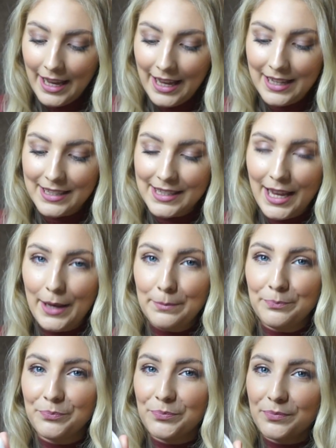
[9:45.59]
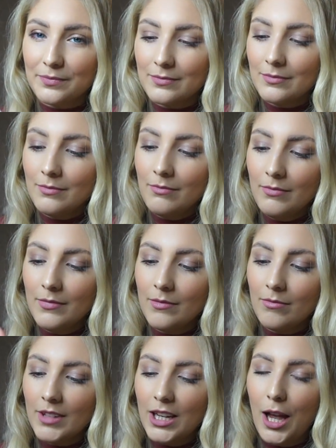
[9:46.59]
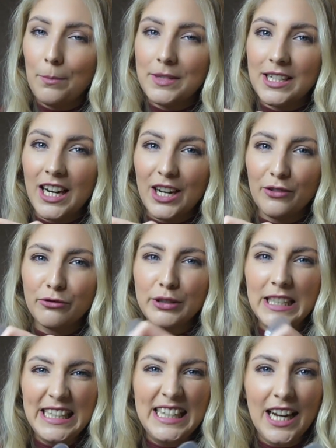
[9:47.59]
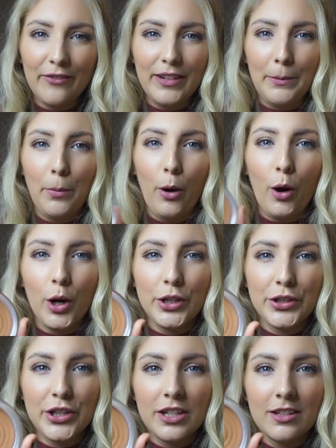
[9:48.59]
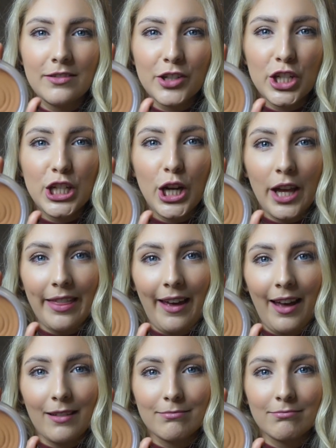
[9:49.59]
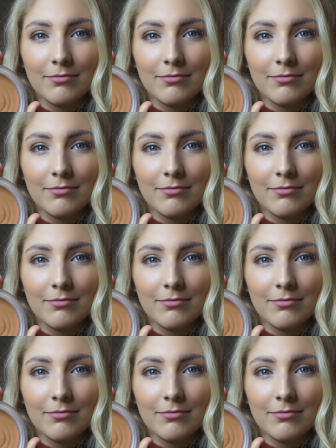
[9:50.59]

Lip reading: It's comes in like a really lovely pot, and just look at that.